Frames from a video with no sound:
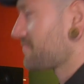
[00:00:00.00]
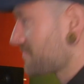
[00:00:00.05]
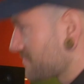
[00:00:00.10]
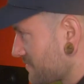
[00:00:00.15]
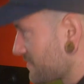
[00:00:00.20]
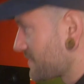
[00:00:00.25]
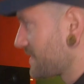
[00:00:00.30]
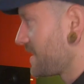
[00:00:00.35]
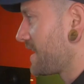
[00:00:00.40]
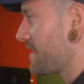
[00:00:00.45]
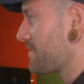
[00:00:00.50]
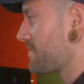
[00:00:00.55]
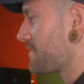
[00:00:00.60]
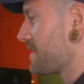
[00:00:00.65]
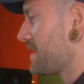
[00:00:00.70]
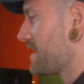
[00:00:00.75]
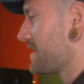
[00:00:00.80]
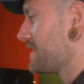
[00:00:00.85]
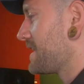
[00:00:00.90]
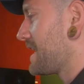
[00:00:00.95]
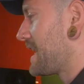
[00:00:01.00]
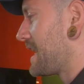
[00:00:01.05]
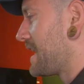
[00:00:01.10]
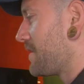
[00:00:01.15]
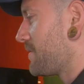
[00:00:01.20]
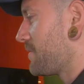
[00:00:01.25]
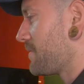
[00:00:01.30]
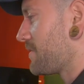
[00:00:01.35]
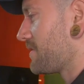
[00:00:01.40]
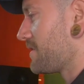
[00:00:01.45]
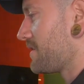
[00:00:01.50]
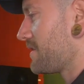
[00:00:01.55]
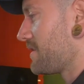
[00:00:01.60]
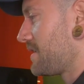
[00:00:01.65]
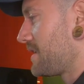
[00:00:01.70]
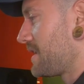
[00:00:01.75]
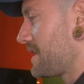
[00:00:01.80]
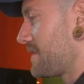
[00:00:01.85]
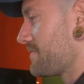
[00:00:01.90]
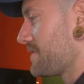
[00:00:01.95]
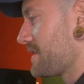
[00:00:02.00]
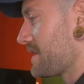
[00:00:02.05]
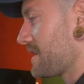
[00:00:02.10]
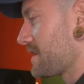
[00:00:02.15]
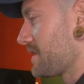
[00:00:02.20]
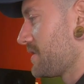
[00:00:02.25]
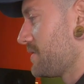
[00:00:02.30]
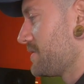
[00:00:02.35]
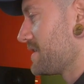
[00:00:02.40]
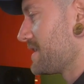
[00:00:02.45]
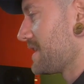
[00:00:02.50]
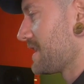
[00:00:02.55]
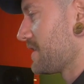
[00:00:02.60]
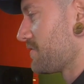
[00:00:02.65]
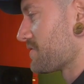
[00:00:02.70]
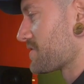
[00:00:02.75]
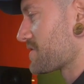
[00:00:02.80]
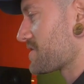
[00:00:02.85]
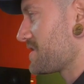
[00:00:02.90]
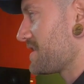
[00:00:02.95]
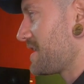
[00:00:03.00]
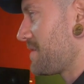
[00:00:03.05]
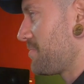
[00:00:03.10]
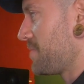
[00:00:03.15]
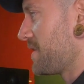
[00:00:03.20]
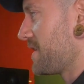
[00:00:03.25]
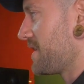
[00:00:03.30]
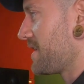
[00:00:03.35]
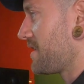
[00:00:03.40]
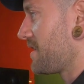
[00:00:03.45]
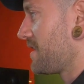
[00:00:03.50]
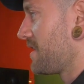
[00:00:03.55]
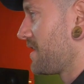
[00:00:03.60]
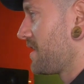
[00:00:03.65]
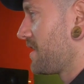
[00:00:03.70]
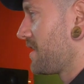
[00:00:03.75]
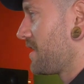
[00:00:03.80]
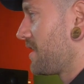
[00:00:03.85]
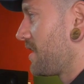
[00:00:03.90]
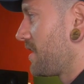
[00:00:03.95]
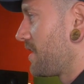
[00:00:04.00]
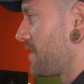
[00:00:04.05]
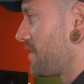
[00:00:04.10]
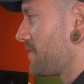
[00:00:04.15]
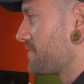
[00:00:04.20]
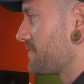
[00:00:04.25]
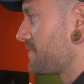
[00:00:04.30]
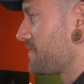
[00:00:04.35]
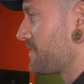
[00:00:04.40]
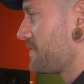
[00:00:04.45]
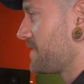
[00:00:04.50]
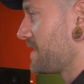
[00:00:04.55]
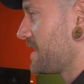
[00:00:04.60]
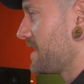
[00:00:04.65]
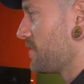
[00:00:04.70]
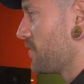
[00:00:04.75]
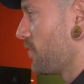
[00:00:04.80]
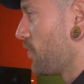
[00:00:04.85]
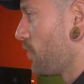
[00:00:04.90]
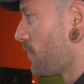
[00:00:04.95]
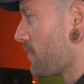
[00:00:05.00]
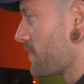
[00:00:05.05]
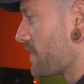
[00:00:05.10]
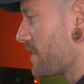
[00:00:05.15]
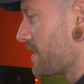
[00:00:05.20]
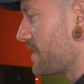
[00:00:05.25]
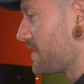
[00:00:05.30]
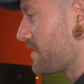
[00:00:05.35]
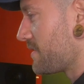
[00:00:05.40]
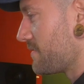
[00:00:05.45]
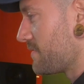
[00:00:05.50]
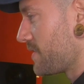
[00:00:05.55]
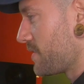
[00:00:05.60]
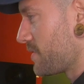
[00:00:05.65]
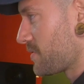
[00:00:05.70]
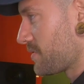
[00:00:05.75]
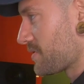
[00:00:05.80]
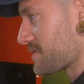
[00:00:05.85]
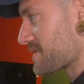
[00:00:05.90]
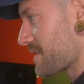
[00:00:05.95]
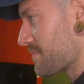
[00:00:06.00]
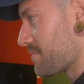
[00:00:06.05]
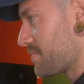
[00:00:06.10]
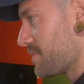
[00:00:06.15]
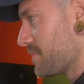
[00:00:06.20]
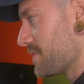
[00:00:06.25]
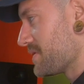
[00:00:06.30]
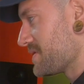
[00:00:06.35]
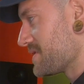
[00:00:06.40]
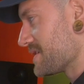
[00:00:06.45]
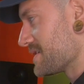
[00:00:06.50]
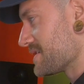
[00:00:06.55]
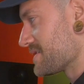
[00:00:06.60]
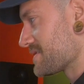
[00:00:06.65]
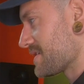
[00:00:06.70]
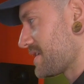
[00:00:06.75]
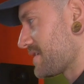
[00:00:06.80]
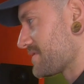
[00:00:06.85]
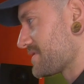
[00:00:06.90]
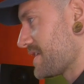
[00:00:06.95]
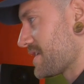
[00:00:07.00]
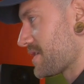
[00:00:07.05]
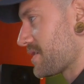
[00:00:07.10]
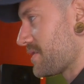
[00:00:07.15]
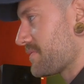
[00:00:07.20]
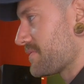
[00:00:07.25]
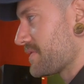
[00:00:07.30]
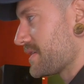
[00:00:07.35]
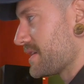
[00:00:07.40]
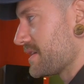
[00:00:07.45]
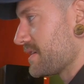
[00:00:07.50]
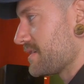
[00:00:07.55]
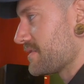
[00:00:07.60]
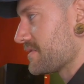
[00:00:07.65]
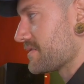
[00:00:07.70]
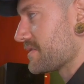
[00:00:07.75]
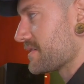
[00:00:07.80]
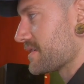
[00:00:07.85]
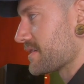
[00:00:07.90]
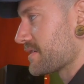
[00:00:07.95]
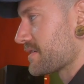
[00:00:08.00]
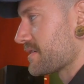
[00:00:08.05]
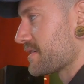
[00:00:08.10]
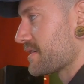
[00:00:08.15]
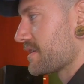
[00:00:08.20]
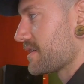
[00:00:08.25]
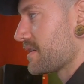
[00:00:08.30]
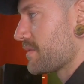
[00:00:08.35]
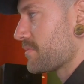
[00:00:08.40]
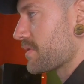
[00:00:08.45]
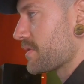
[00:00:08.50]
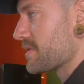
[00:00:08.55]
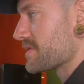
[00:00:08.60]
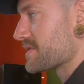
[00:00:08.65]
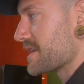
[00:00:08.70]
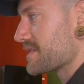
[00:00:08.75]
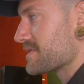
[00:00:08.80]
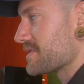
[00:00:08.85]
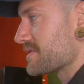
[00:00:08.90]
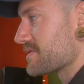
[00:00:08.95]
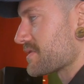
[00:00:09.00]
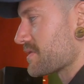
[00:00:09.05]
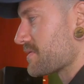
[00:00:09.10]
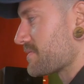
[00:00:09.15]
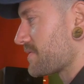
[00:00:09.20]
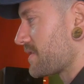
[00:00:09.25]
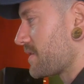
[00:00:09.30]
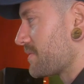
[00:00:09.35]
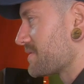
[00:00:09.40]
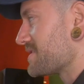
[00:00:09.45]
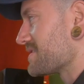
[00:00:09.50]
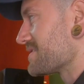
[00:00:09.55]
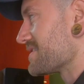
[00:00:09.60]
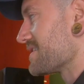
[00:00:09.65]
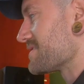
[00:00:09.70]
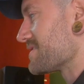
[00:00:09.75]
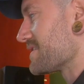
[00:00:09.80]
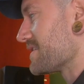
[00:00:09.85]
Yeah, and now I've included a little snippet of the other vocal sample, which is, I'll take off the processing so far, which is this here.